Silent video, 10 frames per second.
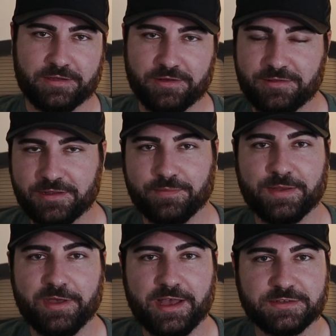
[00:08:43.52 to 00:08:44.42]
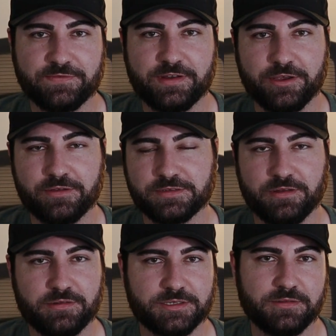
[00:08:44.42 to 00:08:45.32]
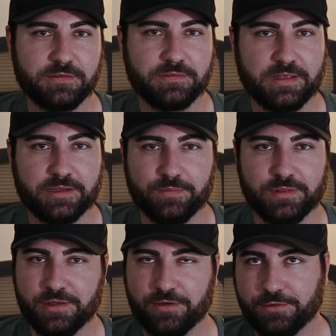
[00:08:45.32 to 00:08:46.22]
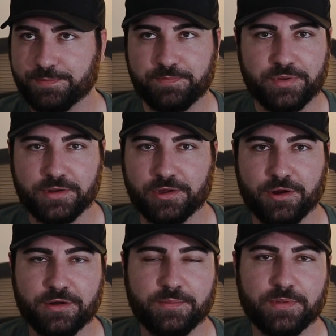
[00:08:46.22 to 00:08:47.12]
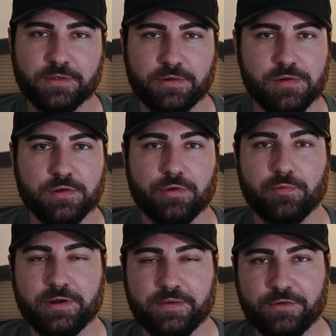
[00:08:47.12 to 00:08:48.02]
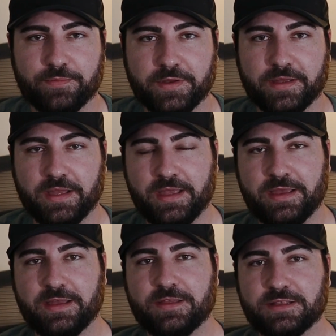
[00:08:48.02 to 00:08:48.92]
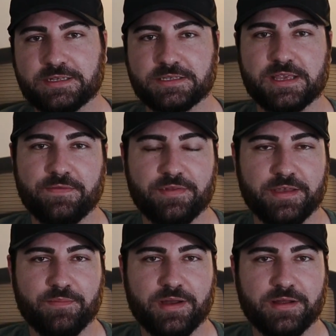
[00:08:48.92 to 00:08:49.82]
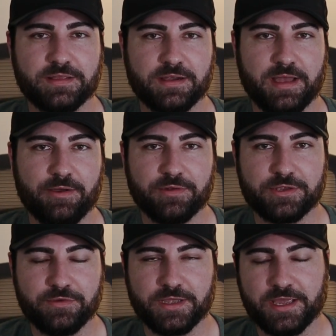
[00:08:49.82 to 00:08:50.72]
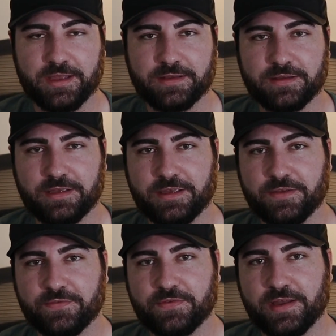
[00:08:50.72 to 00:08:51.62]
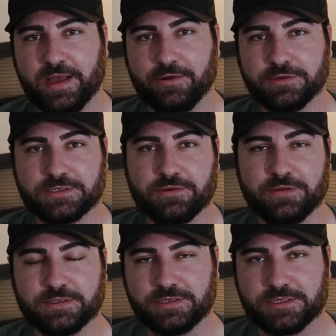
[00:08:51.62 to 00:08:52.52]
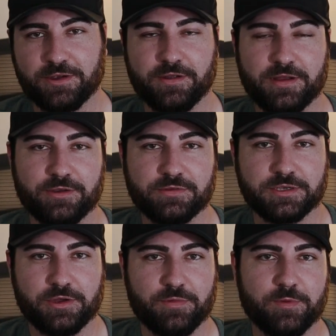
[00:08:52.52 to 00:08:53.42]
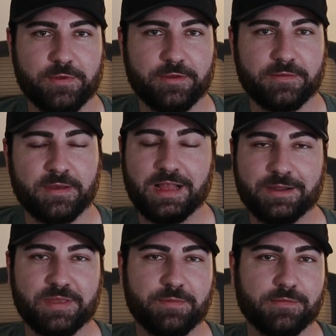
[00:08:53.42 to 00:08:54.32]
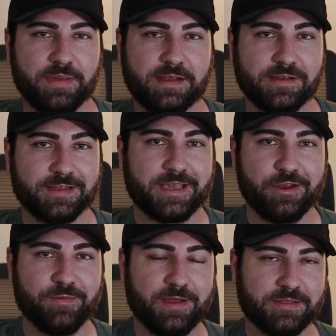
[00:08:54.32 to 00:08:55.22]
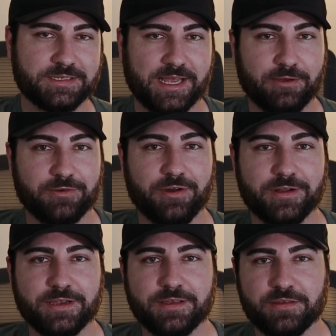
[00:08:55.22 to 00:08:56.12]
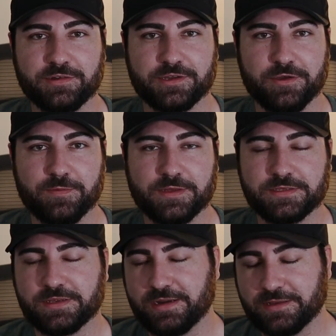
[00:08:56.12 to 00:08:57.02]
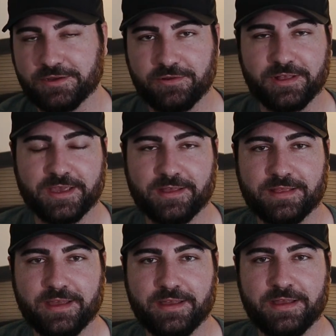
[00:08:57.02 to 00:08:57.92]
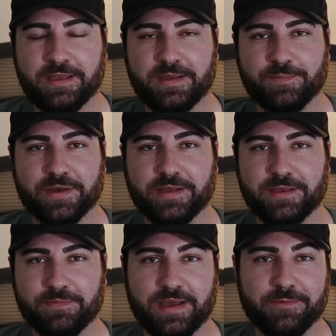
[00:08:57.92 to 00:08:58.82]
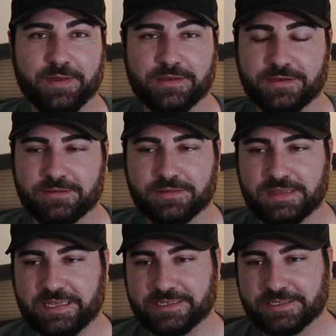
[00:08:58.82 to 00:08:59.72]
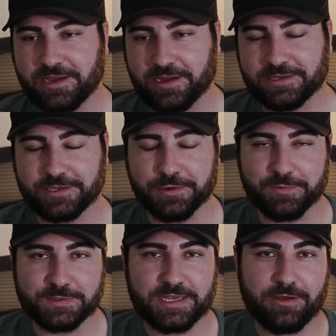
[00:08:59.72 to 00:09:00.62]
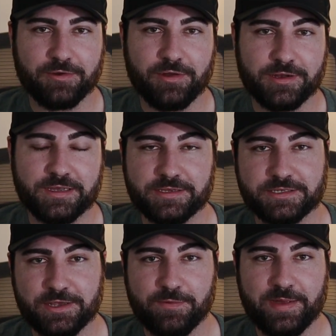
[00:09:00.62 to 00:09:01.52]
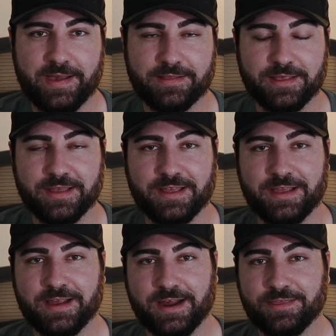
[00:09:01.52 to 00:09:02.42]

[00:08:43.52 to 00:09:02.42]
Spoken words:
go look at my past videos. I'll also link them below or put a card up in the corner or whatever. But this is definitely a mod that I would do again if I was going to start a new Tacoma build. A lot of people may not care about the sound quality in their Tacomas, and I totally get that. But in my opinion, the stock Tacoma sound quality is so bad that I